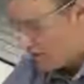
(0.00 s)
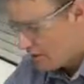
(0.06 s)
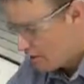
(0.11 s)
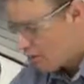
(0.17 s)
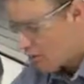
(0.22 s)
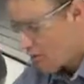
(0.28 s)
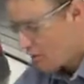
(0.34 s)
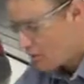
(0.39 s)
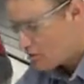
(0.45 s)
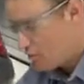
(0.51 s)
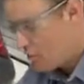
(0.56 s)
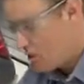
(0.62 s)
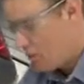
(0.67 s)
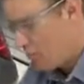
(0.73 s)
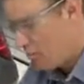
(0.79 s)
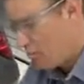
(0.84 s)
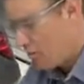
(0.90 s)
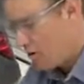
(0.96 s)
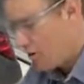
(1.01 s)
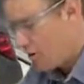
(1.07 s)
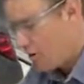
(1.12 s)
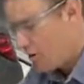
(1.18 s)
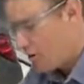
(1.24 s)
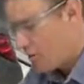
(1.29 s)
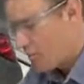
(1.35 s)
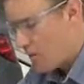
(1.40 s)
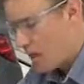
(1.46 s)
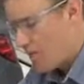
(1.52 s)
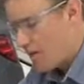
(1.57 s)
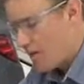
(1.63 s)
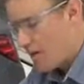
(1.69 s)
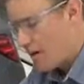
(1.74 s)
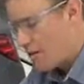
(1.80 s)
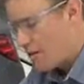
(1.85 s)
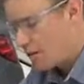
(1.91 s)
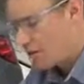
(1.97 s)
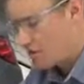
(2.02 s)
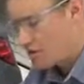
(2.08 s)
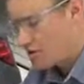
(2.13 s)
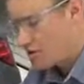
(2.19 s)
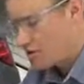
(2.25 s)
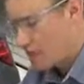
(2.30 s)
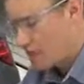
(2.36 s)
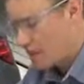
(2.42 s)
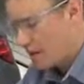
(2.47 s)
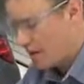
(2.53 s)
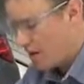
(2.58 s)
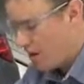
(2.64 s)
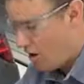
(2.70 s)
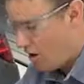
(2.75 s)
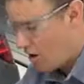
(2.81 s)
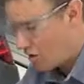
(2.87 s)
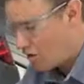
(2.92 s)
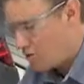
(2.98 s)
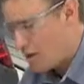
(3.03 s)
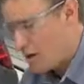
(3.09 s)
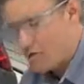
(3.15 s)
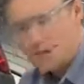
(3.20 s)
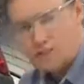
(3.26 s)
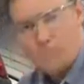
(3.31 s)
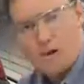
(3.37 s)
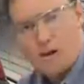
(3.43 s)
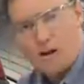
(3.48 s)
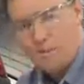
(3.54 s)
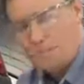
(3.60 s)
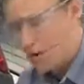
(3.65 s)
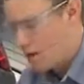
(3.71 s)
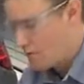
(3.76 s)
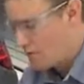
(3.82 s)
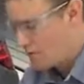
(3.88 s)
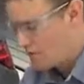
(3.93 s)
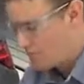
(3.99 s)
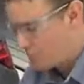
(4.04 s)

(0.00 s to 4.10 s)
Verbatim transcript: These fans will all blow and the air can circulate all throughout this bottom part of